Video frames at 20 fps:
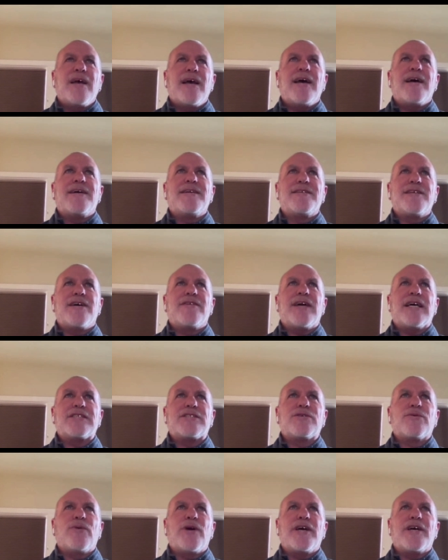And
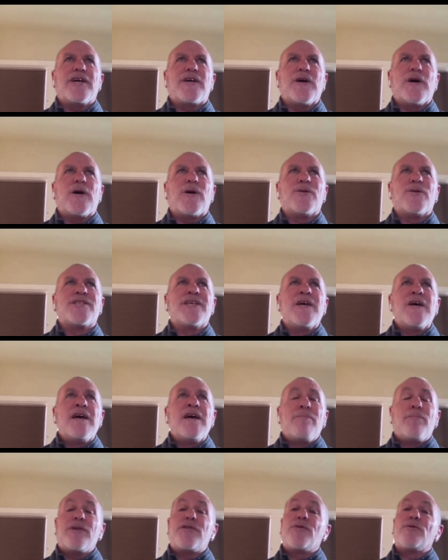that's the way it goes.
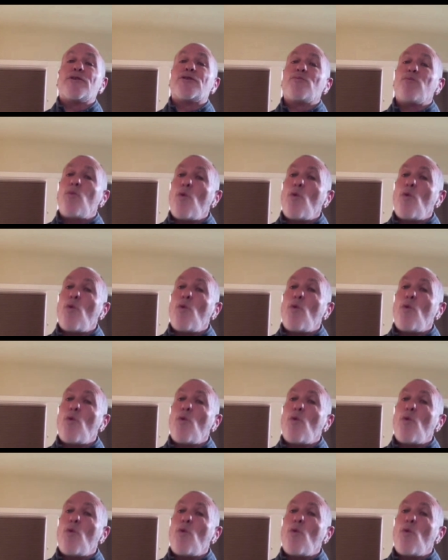But there was